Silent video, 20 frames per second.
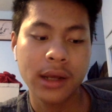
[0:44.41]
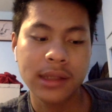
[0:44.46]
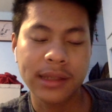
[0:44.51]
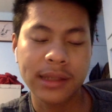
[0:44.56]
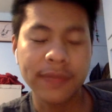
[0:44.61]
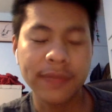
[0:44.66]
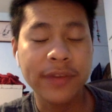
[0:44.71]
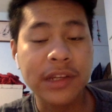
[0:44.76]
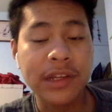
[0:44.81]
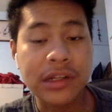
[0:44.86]

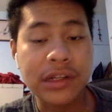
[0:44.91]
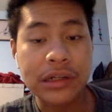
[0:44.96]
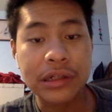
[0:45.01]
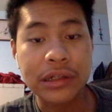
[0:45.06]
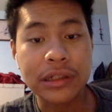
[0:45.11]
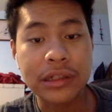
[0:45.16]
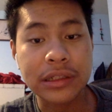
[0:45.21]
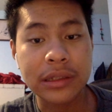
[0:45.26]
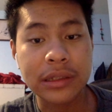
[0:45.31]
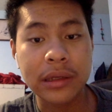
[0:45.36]
some
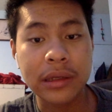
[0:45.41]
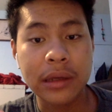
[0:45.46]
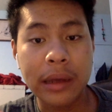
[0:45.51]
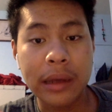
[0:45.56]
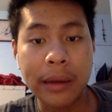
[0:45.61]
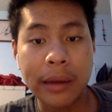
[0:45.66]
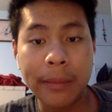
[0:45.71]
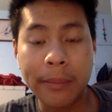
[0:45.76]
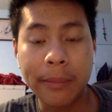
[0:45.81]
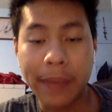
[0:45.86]
features
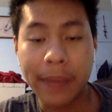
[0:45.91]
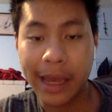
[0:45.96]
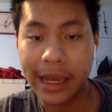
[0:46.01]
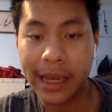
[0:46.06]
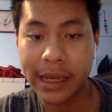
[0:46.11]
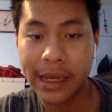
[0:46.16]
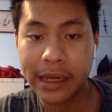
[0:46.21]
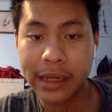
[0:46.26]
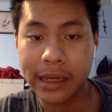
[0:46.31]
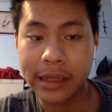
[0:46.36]

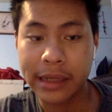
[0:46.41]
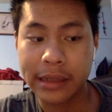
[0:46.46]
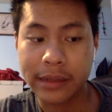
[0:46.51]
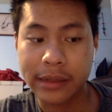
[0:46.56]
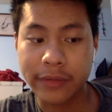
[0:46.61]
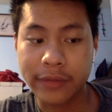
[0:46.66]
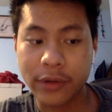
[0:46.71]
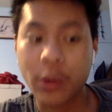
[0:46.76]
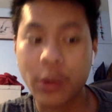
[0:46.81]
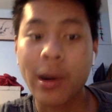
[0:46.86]
may
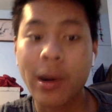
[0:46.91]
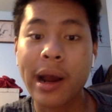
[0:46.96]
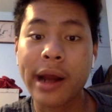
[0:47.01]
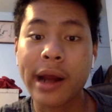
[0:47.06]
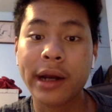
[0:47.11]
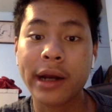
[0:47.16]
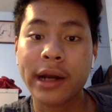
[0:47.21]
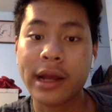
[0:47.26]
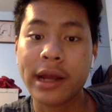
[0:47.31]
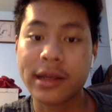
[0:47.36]

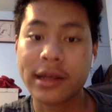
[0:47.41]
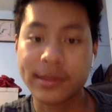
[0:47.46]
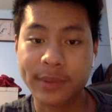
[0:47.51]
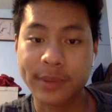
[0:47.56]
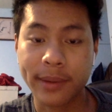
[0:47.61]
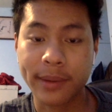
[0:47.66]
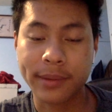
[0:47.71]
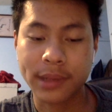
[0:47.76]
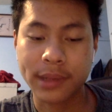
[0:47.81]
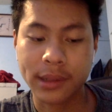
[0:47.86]
require a
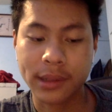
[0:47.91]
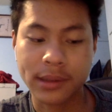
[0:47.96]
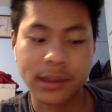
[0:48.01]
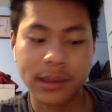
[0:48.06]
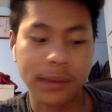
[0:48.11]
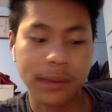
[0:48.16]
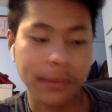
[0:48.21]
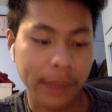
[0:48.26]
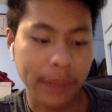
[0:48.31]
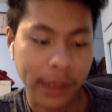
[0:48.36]
subscription,
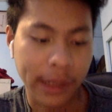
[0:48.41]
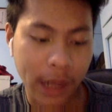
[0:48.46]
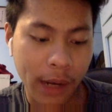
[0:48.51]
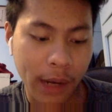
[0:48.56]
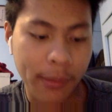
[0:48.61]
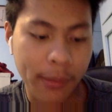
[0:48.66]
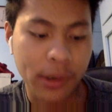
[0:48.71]
some may not.